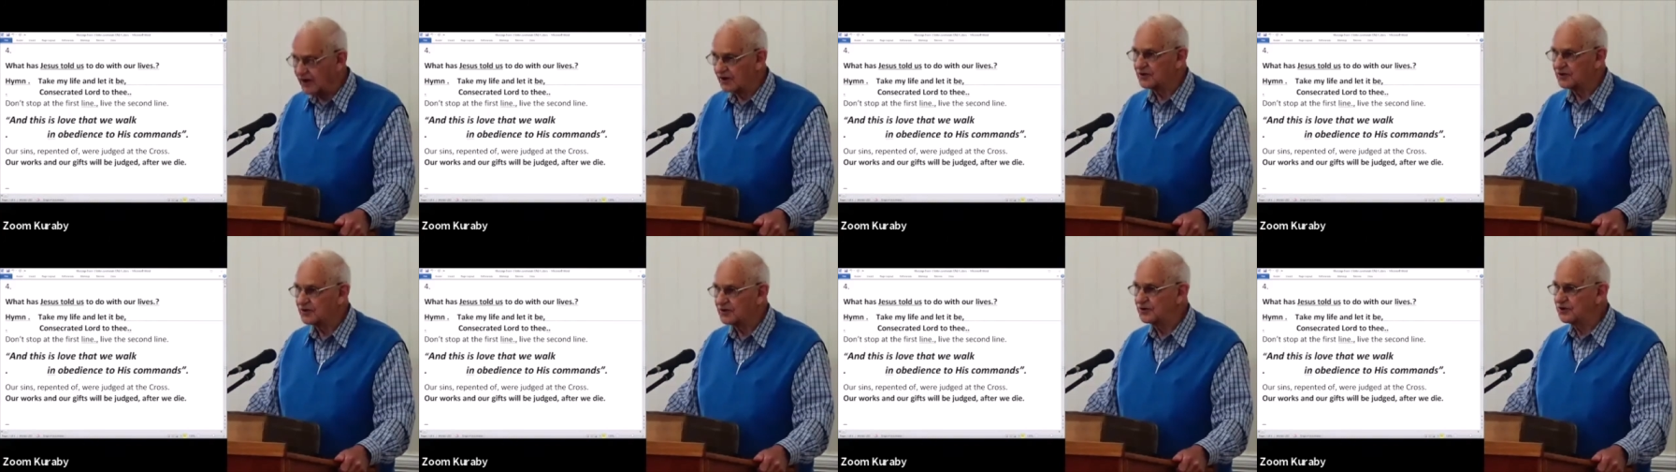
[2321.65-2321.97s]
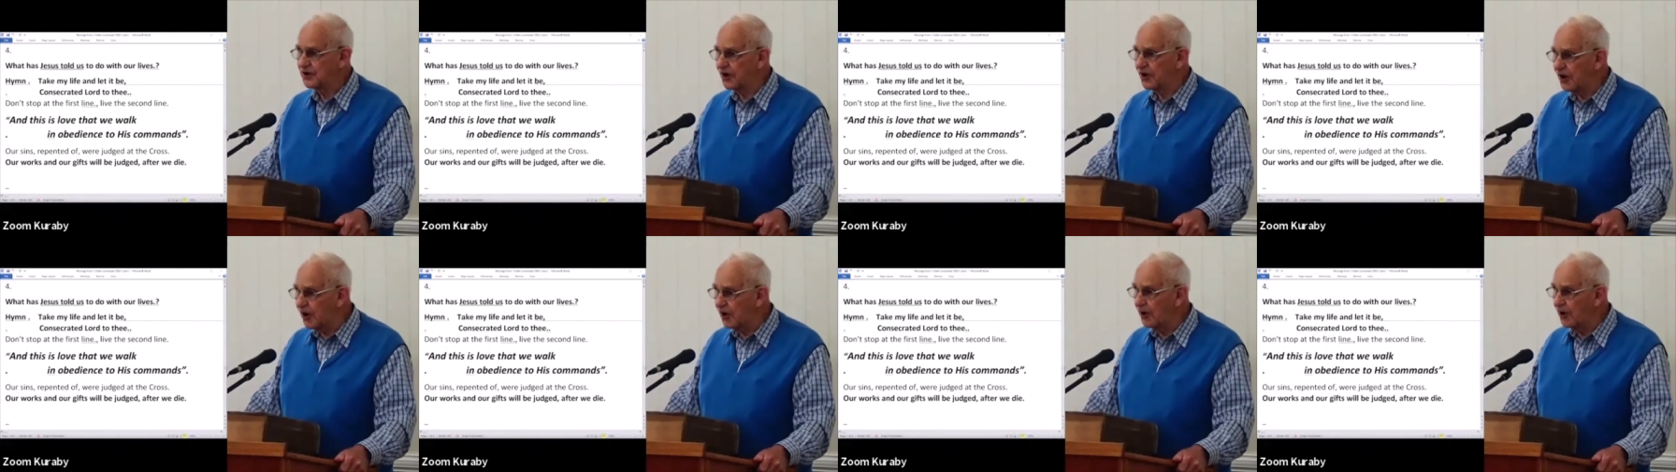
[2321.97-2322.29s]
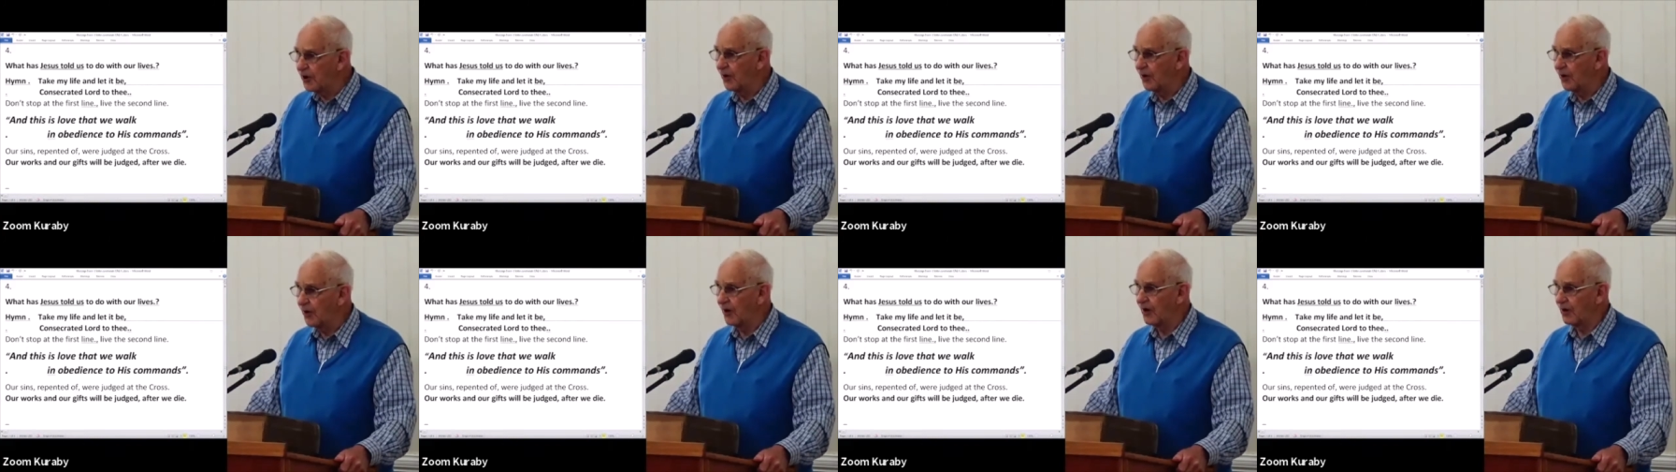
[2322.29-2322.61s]
do
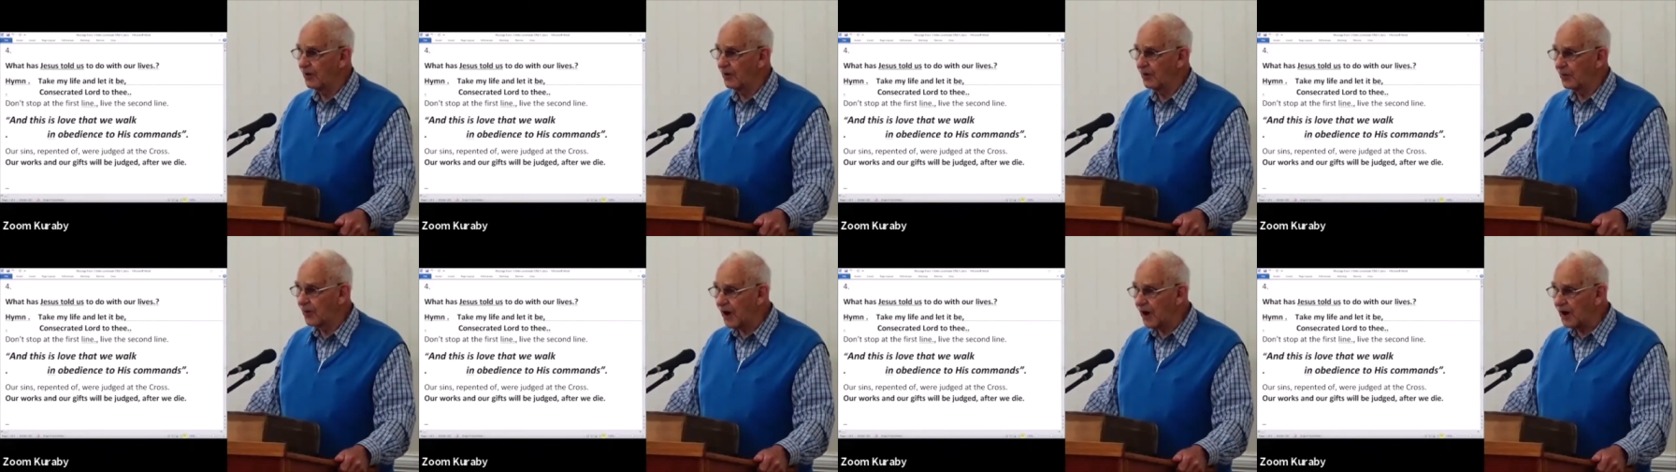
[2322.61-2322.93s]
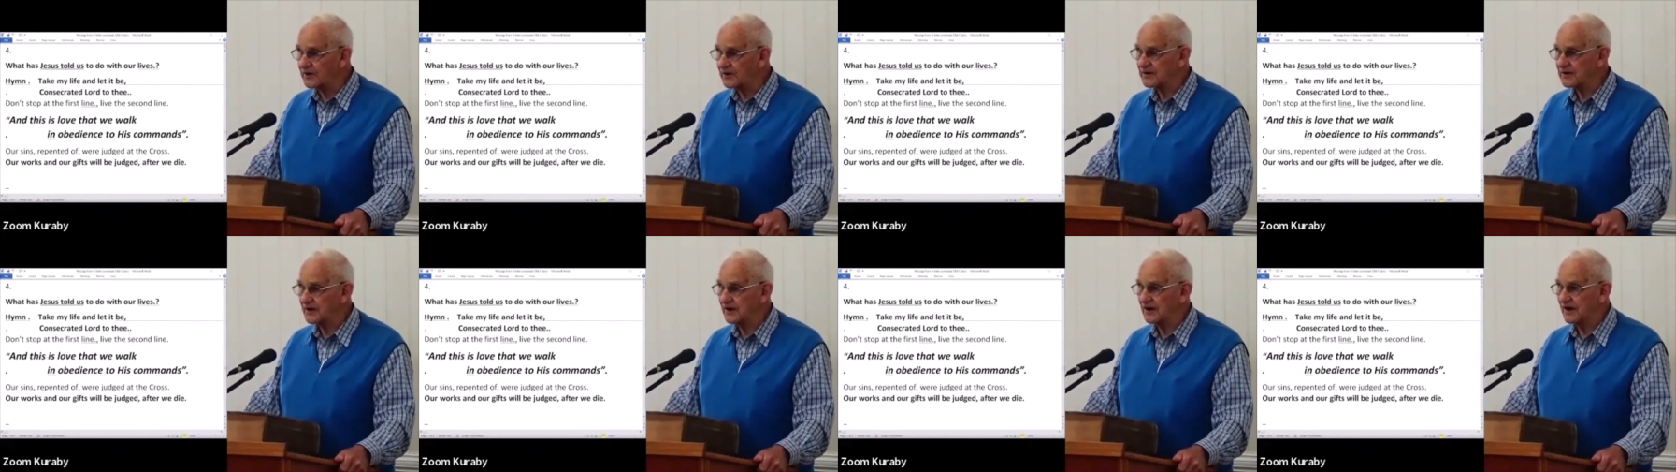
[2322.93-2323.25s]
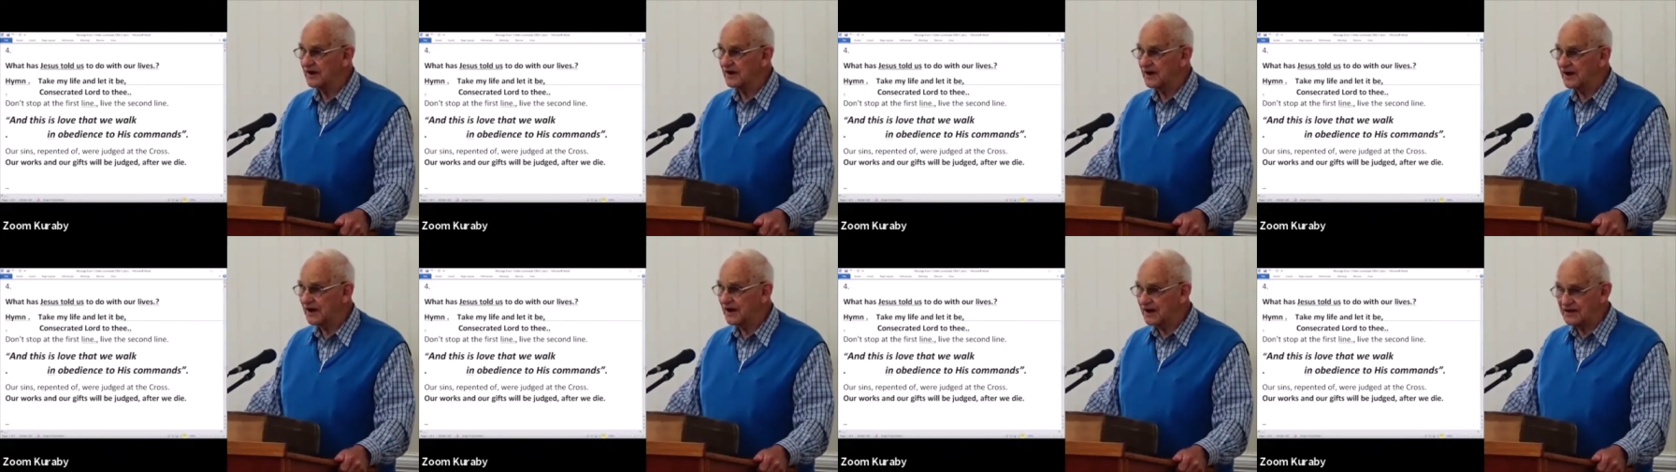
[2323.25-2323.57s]
what
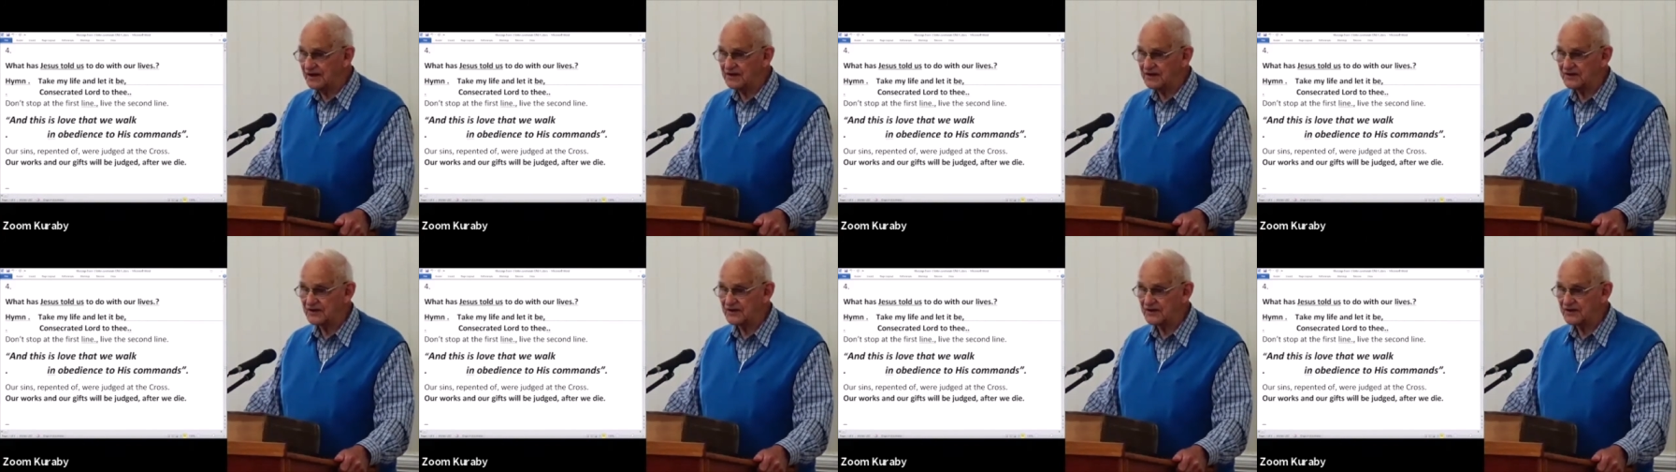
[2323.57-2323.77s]
it